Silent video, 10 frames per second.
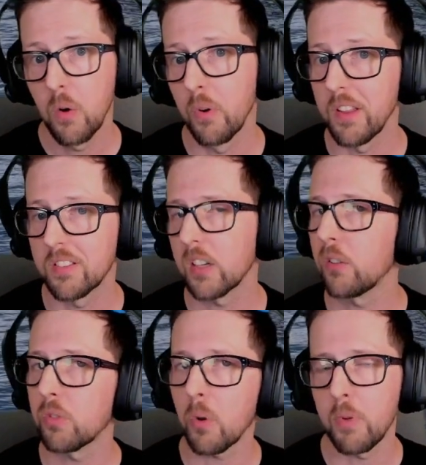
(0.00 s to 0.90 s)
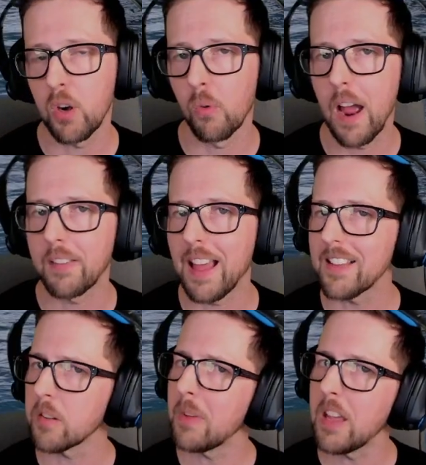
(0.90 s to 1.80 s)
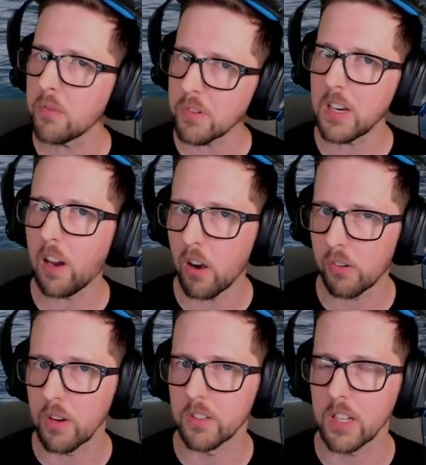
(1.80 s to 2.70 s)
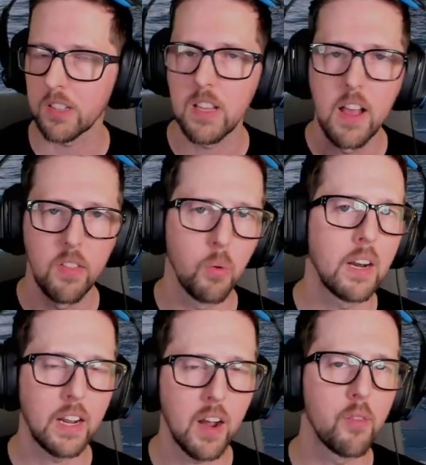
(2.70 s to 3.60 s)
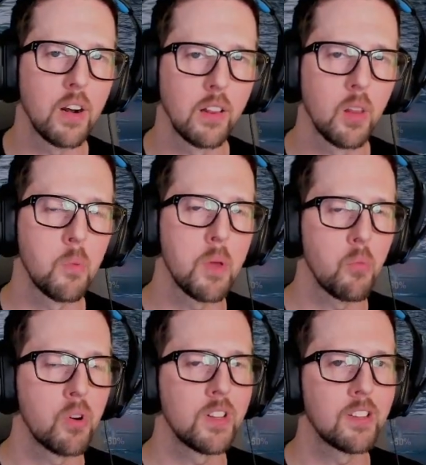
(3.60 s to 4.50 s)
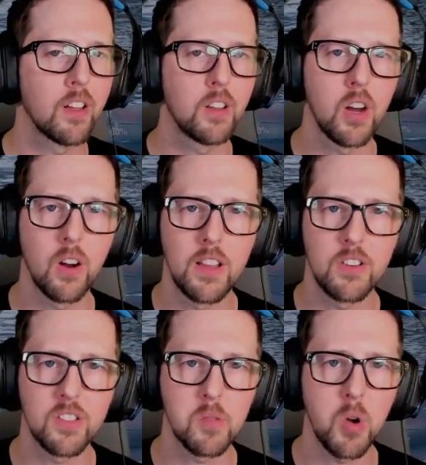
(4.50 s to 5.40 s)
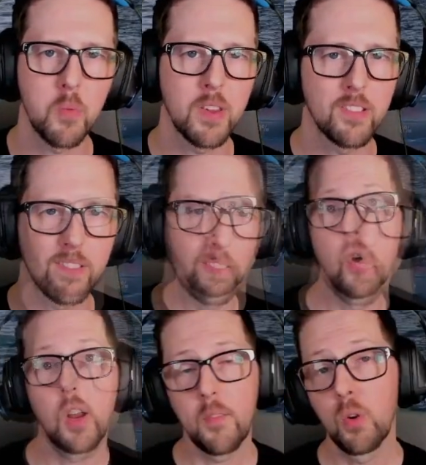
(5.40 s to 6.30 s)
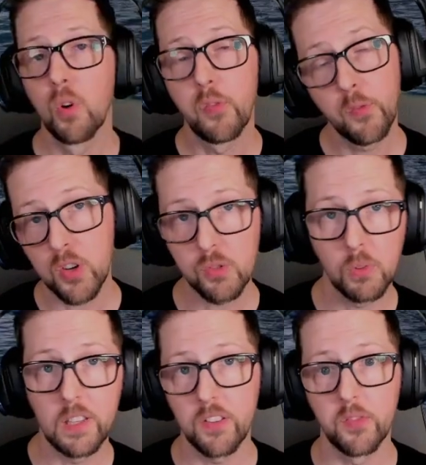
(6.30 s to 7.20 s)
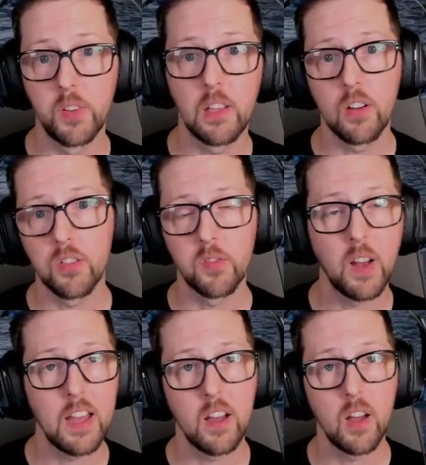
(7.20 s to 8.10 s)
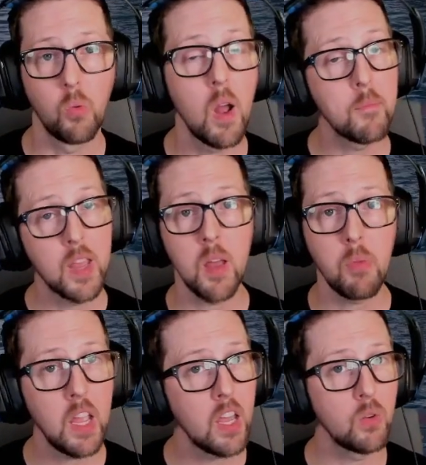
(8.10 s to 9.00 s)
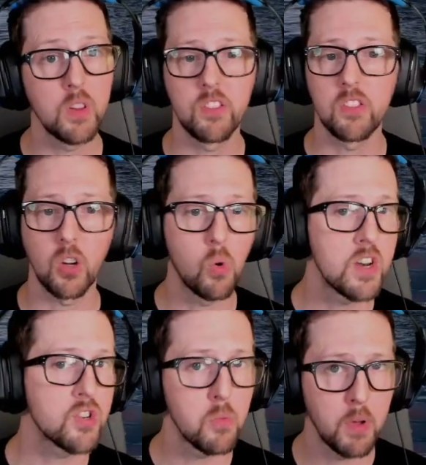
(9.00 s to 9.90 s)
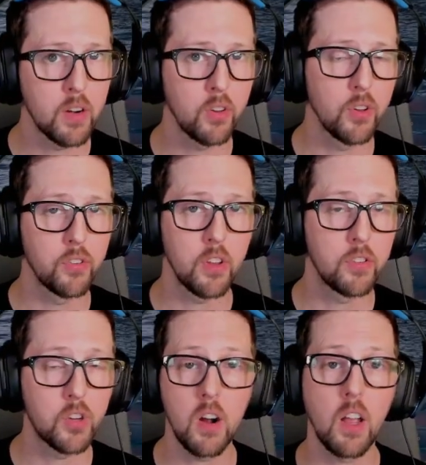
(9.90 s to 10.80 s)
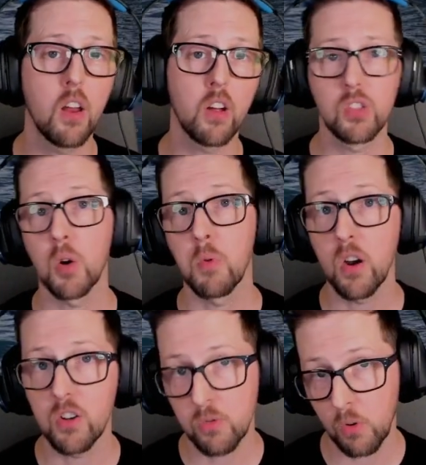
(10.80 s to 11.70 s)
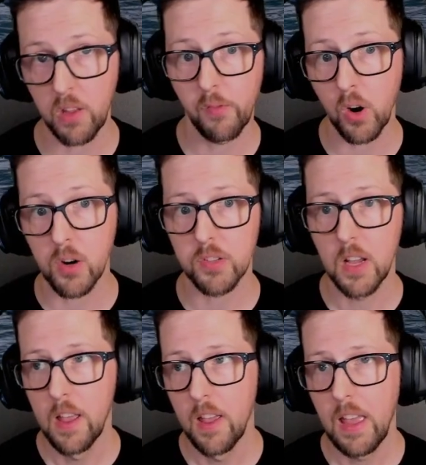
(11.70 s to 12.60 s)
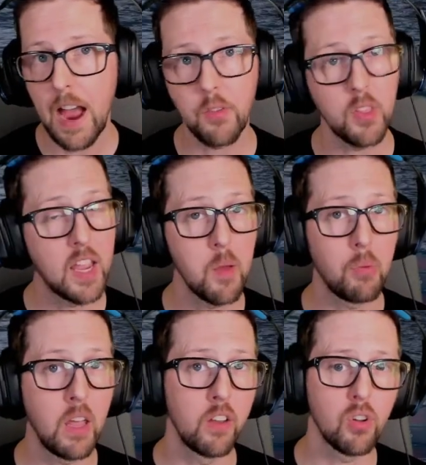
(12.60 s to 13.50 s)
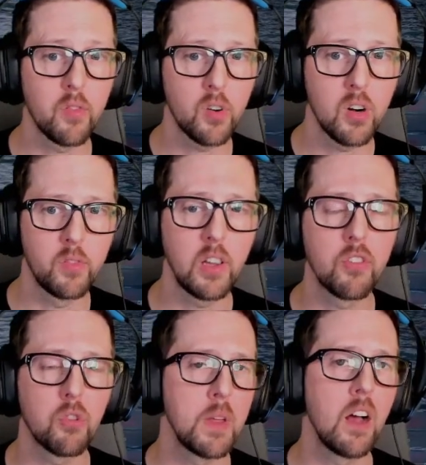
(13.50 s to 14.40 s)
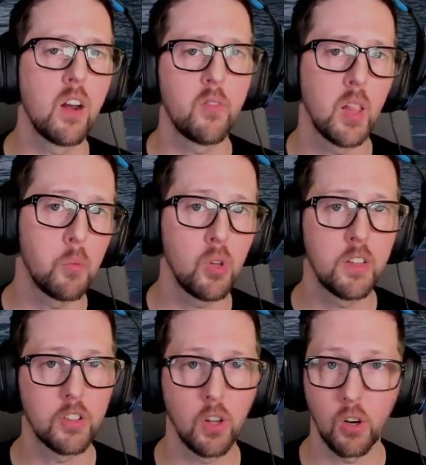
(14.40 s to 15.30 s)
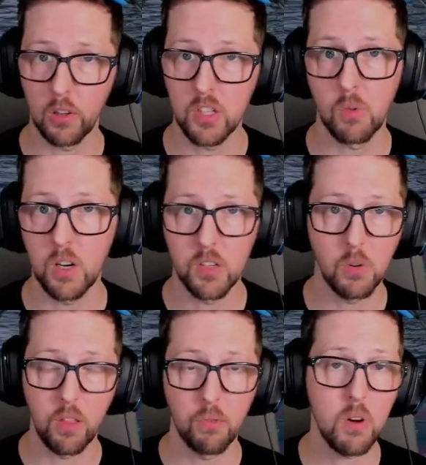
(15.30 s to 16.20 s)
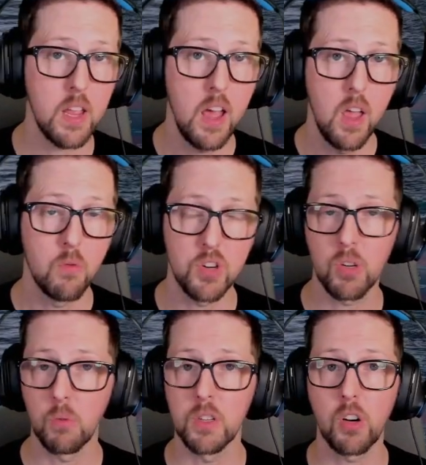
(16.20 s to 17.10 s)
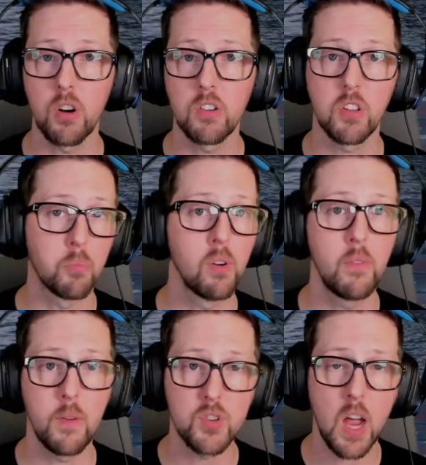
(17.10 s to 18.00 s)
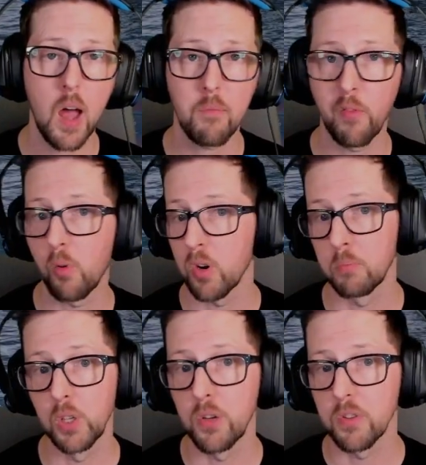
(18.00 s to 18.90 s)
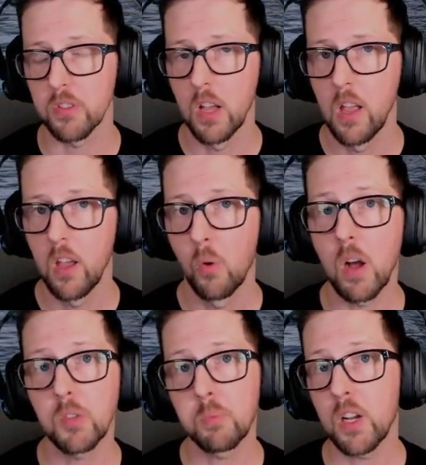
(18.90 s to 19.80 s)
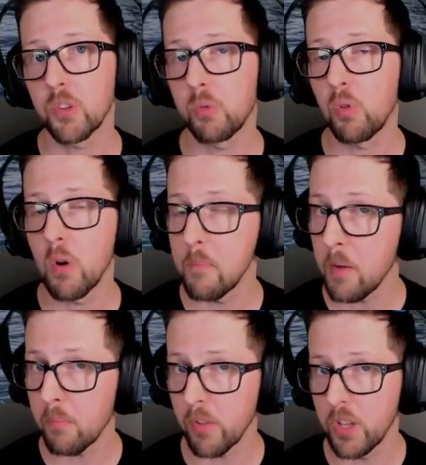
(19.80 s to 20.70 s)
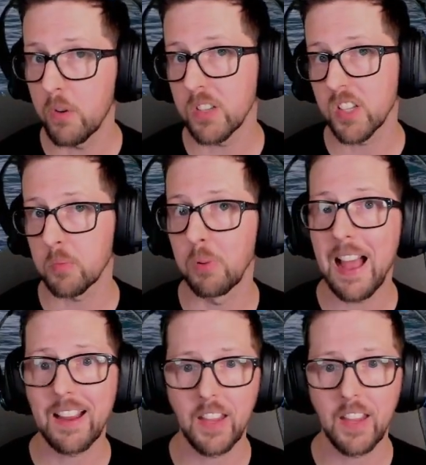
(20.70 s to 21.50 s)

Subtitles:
with a single torpedo rack that has some interesting characteristics that we're going to cover in a little bit more detail here in just a moment. Wargaming will first release Velos via a web campaign with sequential bundles starting on October 21st. After the campaign is over, Velos will be unavailable until early 2023, when she'll return to the premium shop for doubloons. WoW's players will remember the USS Black